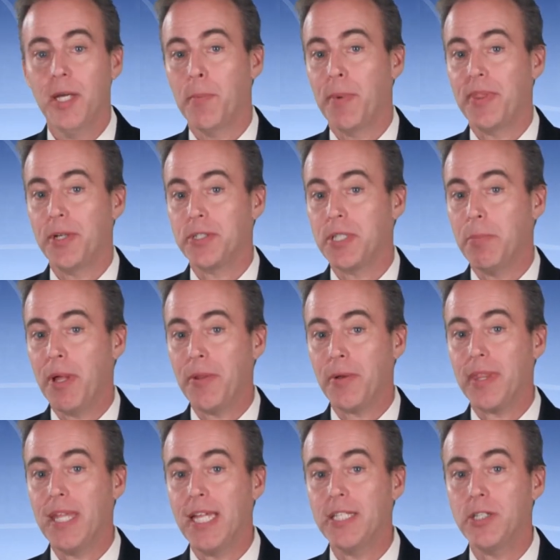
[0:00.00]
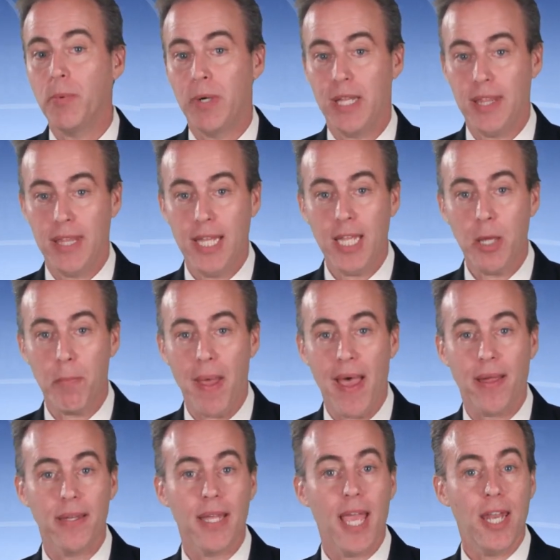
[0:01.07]
But there's some other things you want to think
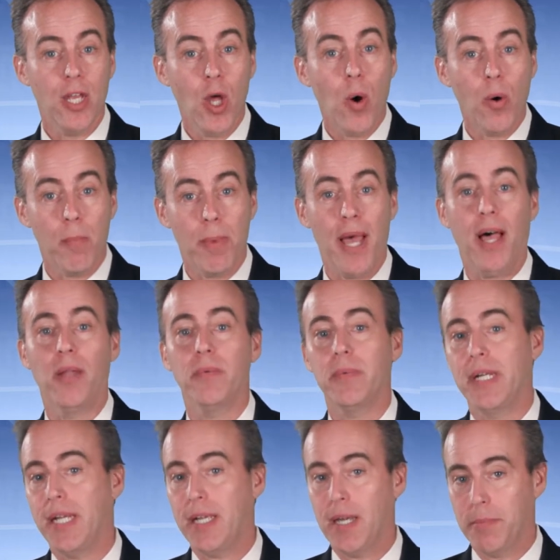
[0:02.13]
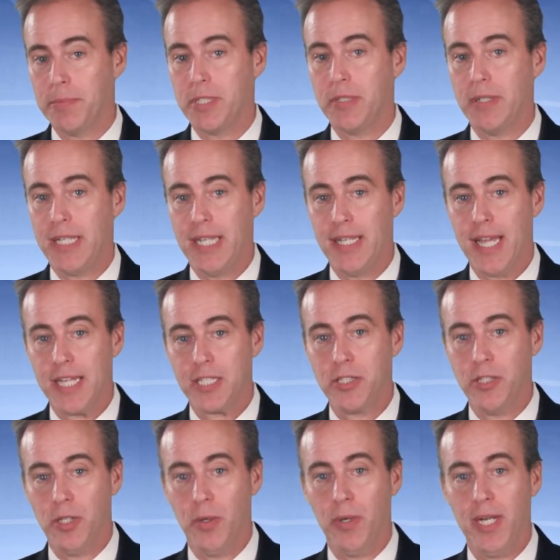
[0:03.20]
about and know about when it comes to an indexed
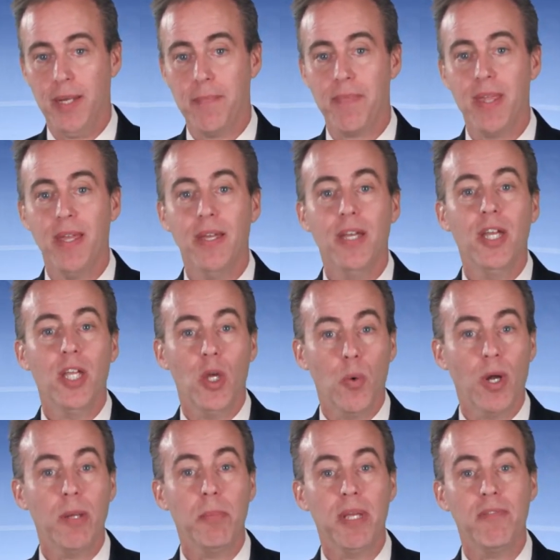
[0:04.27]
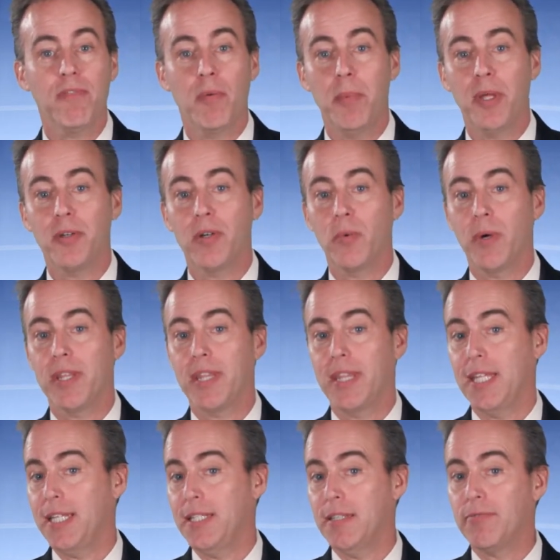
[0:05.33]
annuity. You want to be familiar with
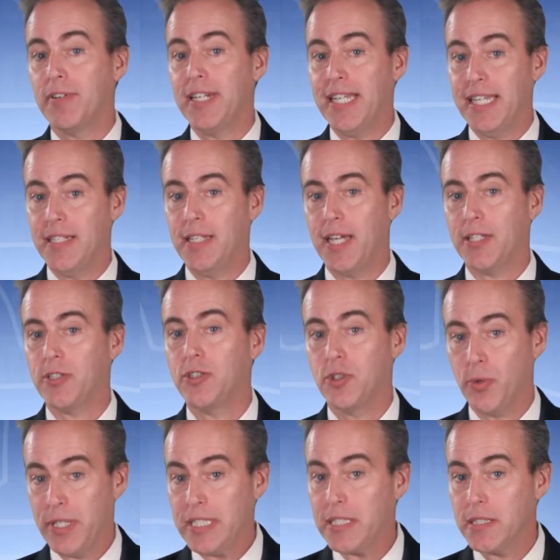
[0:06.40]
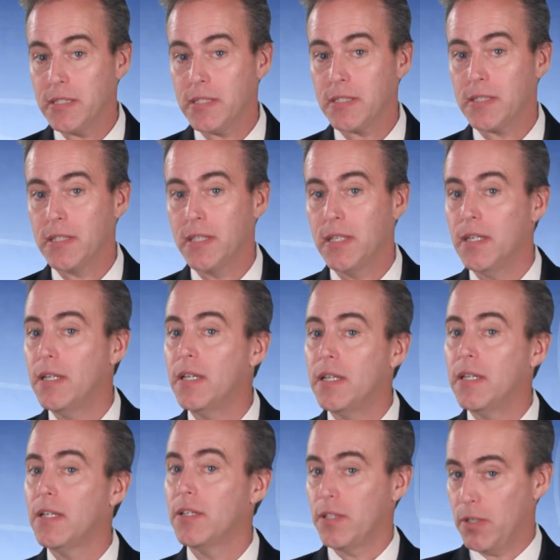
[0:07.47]
the different index choices,
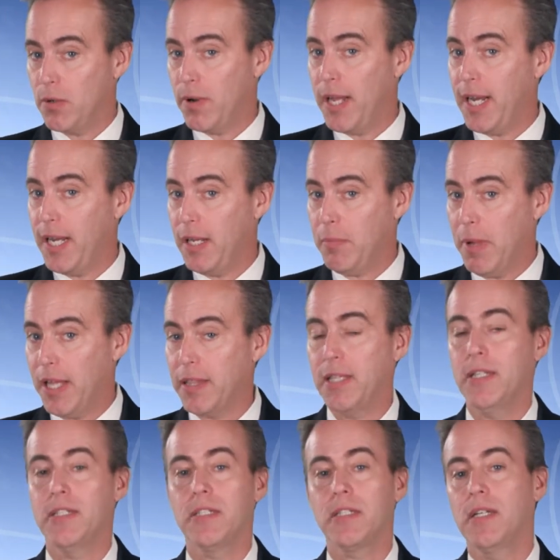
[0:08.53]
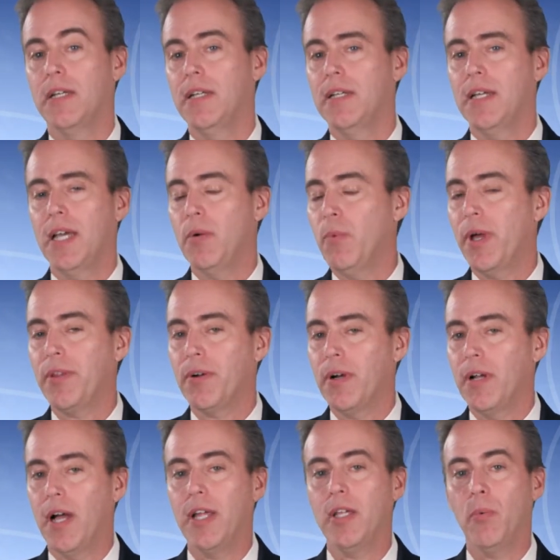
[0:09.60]
the crediting methods, and whether or
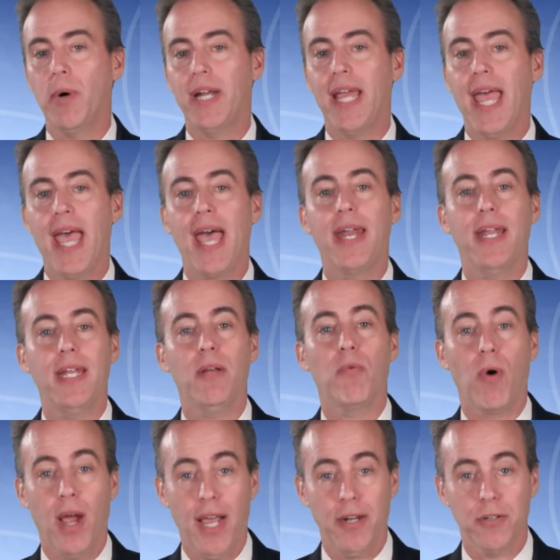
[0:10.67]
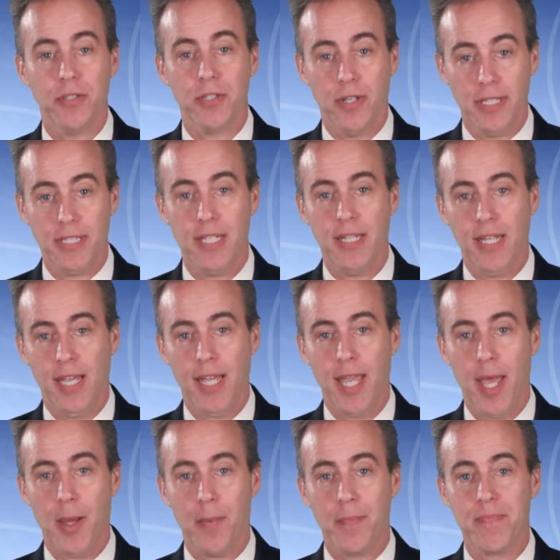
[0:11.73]
not you want to add any riders onto the
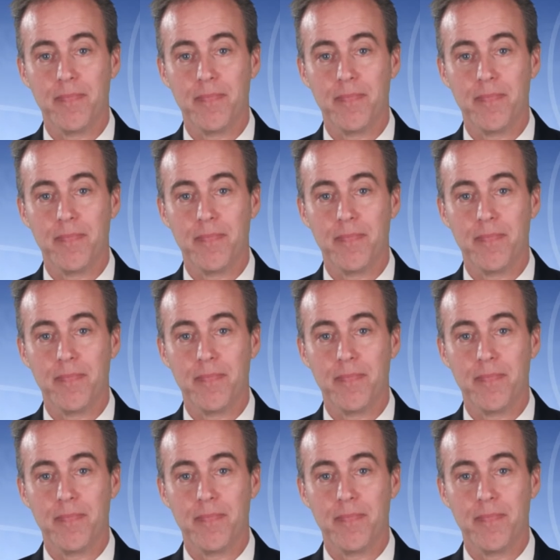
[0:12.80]
account.